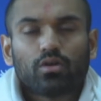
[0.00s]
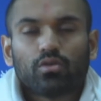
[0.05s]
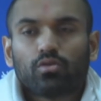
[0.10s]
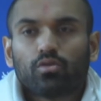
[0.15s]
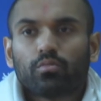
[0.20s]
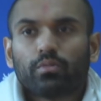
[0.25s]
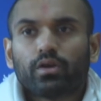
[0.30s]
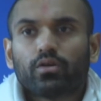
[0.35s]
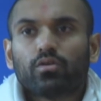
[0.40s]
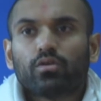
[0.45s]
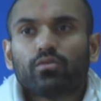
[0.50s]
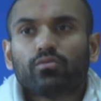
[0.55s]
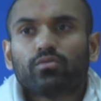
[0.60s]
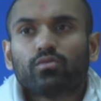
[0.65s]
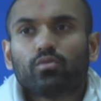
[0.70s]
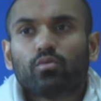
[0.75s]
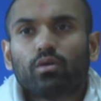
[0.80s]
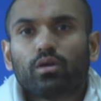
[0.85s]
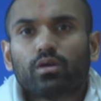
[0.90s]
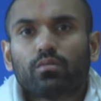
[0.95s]
no matter if
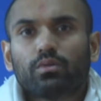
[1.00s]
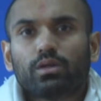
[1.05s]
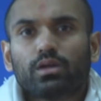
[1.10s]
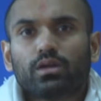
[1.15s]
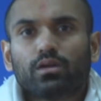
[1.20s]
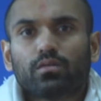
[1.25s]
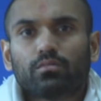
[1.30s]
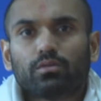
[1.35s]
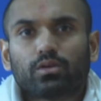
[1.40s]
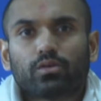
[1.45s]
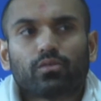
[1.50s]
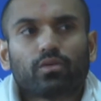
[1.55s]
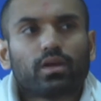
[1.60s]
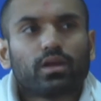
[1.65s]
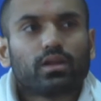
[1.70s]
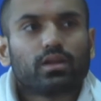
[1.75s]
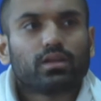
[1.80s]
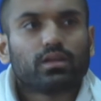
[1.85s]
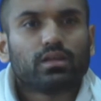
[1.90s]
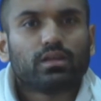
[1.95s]
you want to become
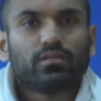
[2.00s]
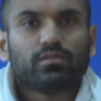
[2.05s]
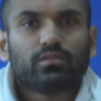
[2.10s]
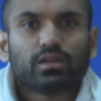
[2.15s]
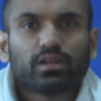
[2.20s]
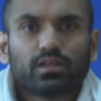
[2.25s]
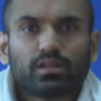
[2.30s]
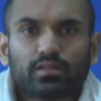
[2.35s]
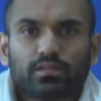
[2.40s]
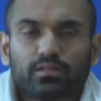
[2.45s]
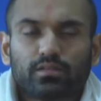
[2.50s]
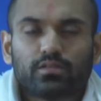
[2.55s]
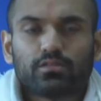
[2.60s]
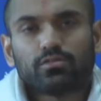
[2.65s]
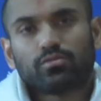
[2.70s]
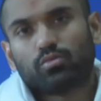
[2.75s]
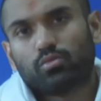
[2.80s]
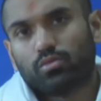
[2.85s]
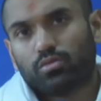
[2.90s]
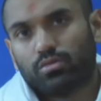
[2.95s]
great even in
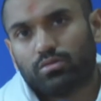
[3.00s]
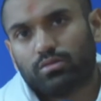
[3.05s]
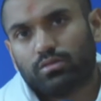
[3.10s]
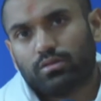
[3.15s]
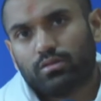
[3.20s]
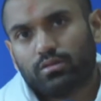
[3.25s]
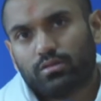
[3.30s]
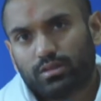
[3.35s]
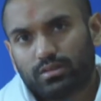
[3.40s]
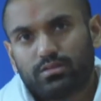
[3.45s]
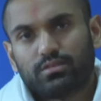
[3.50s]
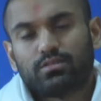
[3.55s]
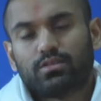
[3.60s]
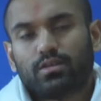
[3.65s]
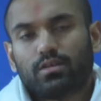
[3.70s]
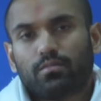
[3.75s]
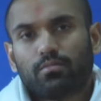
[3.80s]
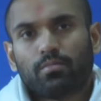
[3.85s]
this world, let's say,